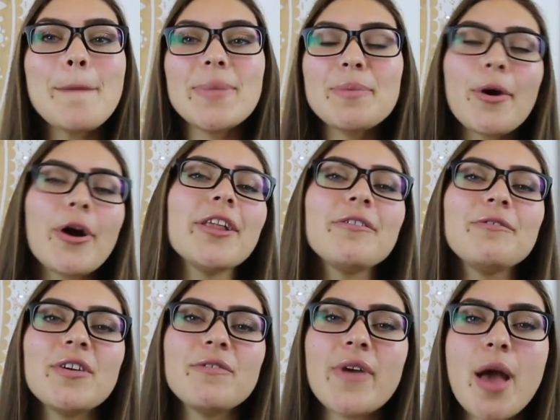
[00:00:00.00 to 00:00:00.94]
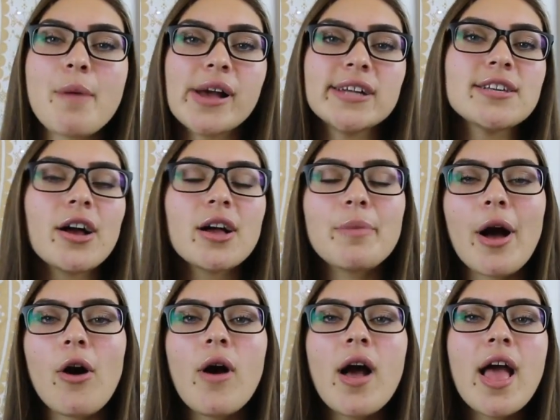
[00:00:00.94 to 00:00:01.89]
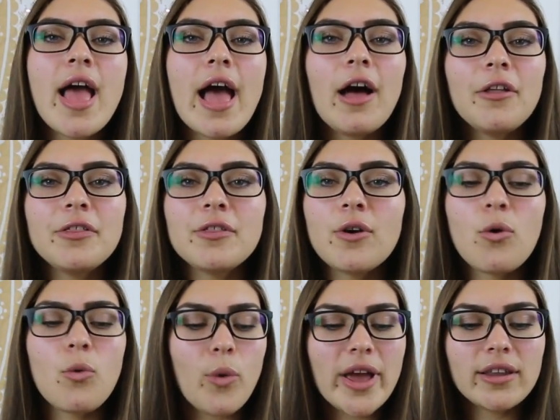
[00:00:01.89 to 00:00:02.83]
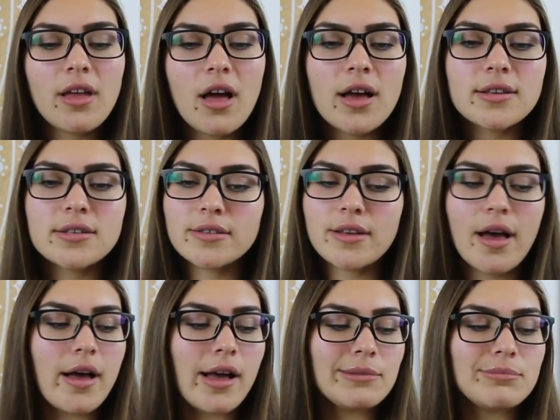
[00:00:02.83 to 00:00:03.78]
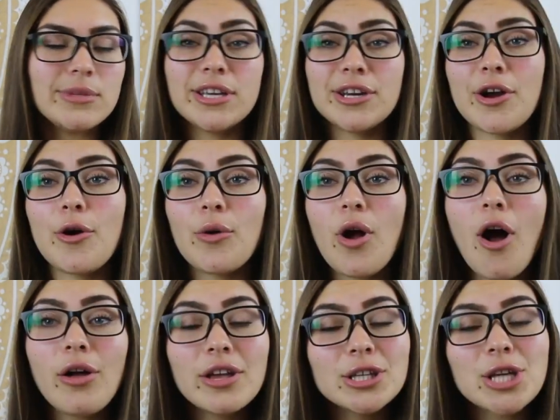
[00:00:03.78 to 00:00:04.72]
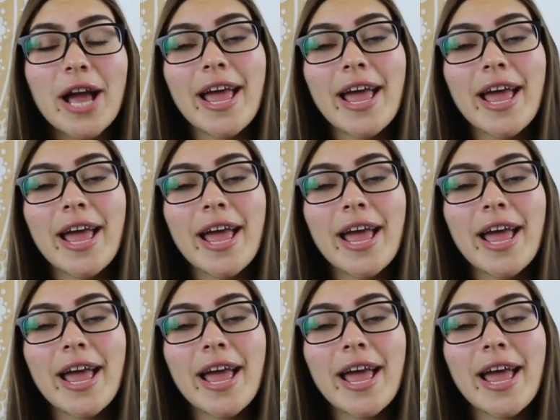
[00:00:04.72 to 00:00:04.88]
Be part of the Fit Fam. I talk about health weight loss, um, you know, college.